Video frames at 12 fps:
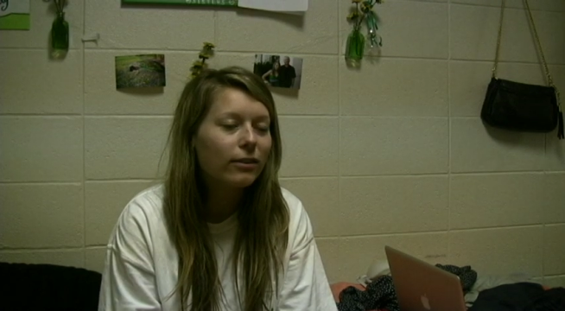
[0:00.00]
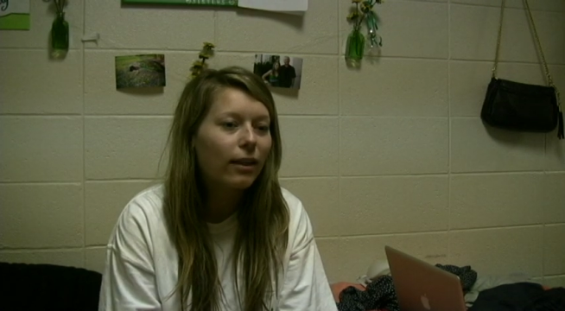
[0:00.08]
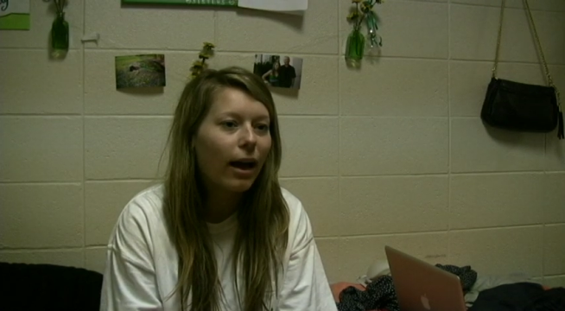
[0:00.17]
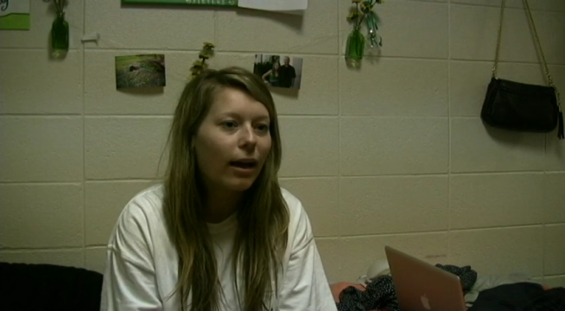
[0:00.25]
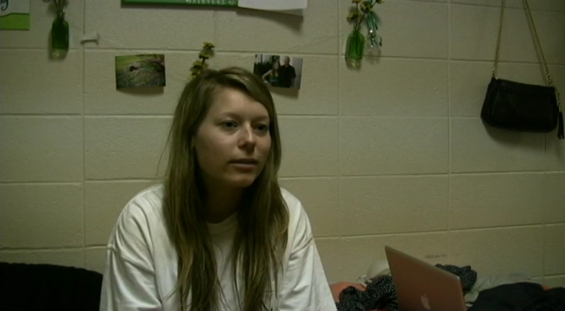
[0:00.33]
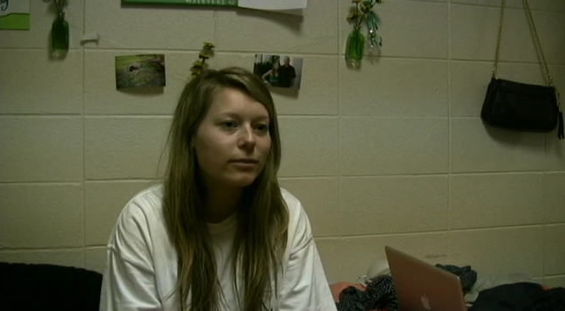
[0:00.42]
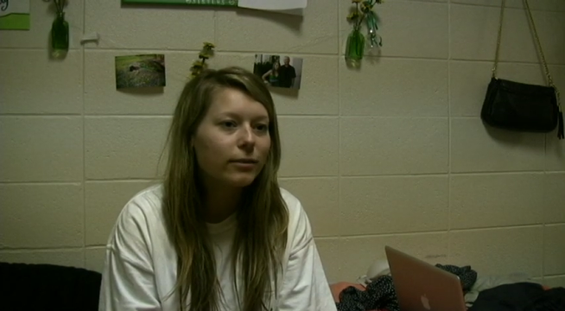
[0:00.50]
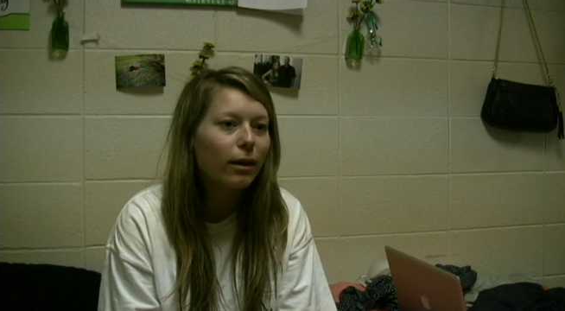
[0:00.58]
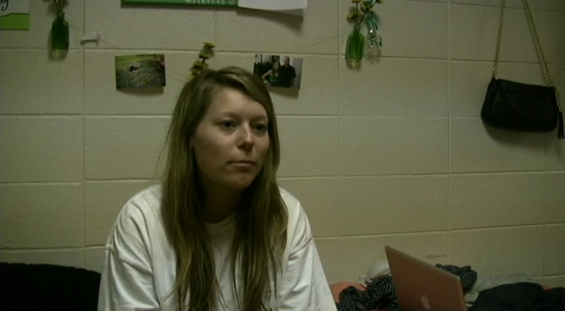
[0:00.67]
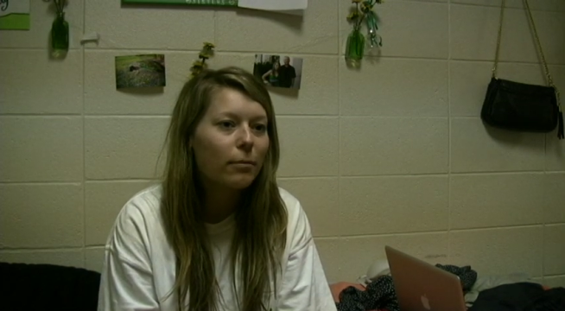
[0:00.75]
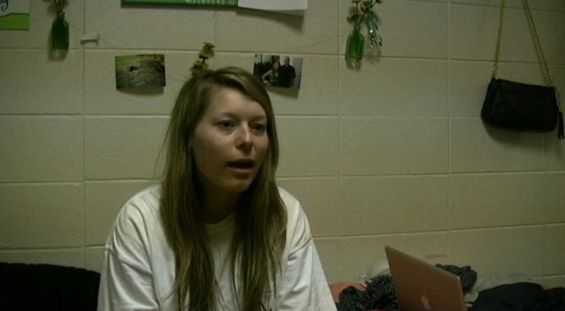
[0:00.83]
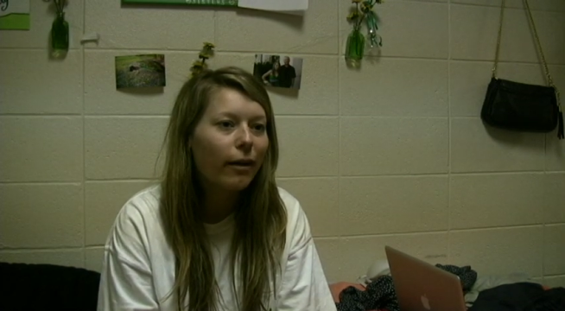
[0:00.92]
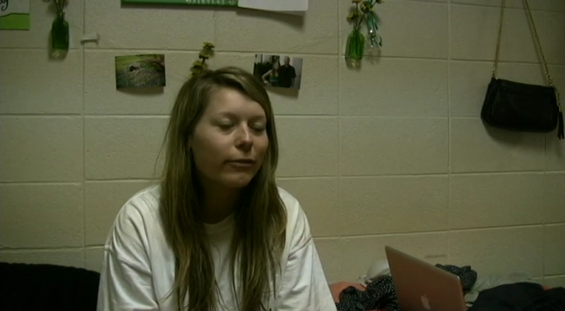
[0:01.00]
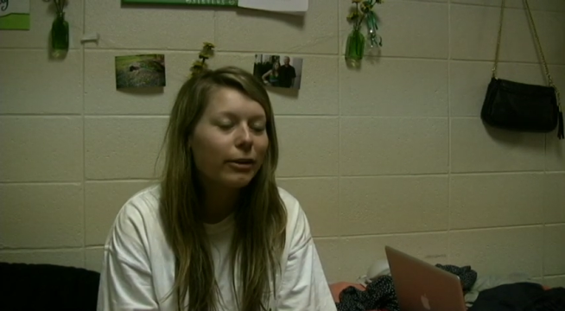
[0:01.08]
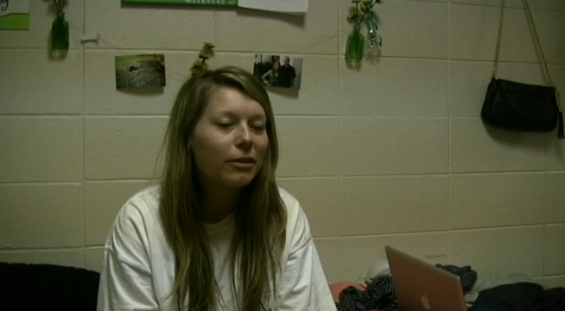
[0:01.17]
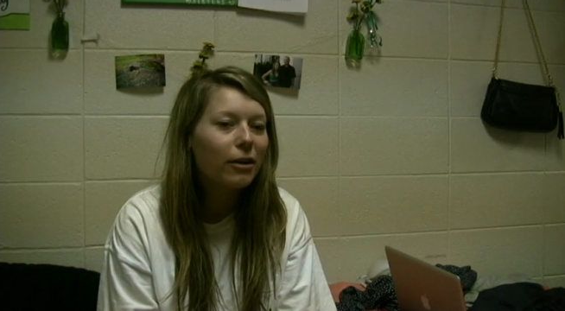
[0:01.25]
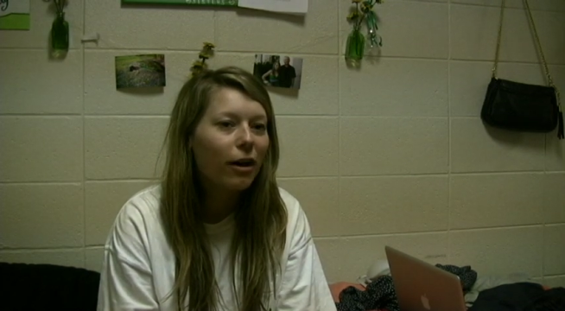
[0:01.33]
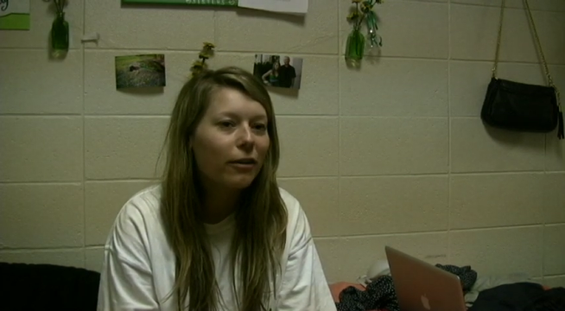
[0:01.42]
class when I'm
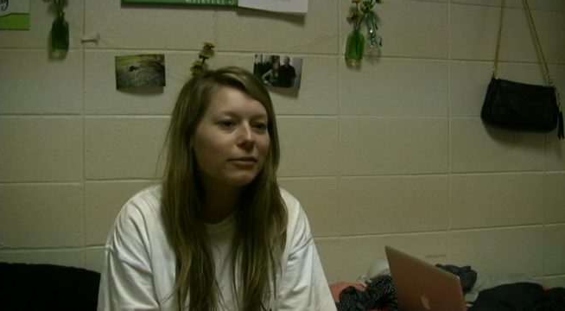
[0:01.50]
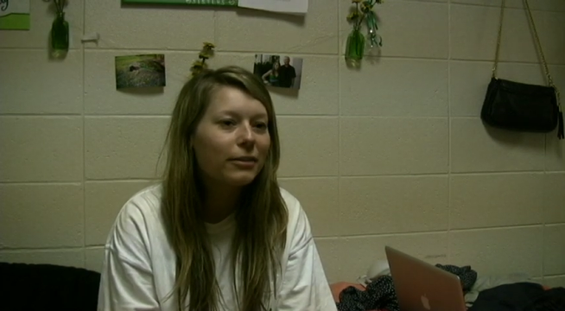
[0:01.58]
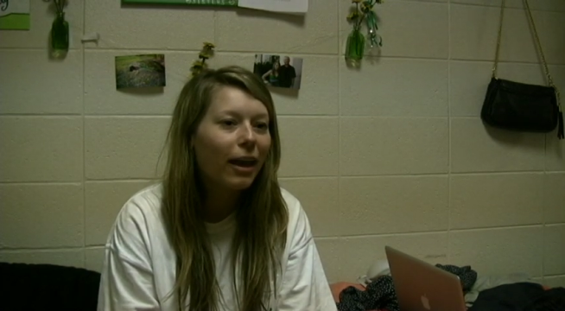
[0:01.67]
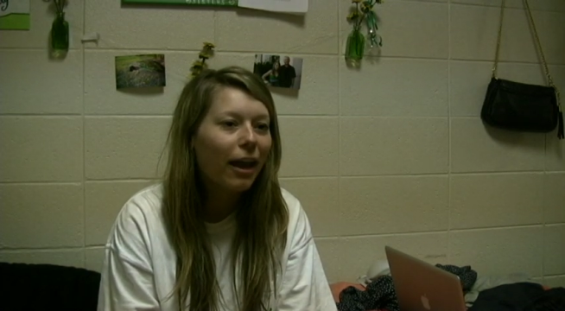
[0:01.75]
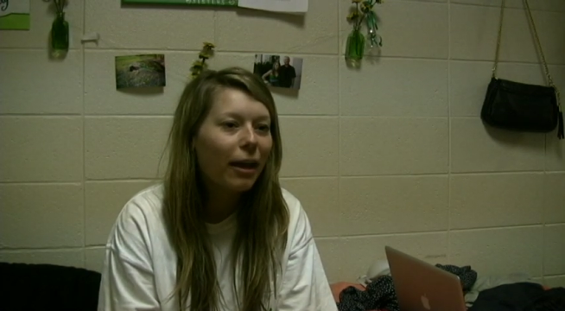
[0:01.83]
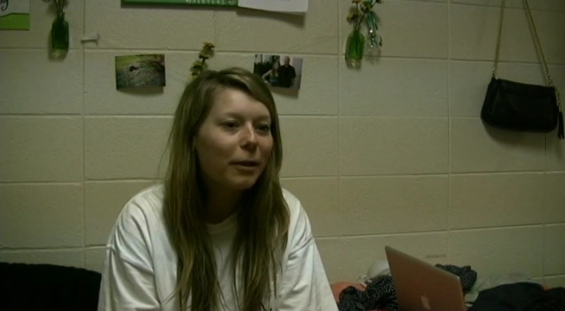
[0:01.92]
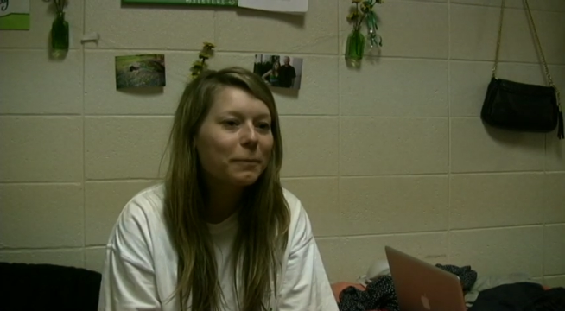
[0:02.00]
having an off day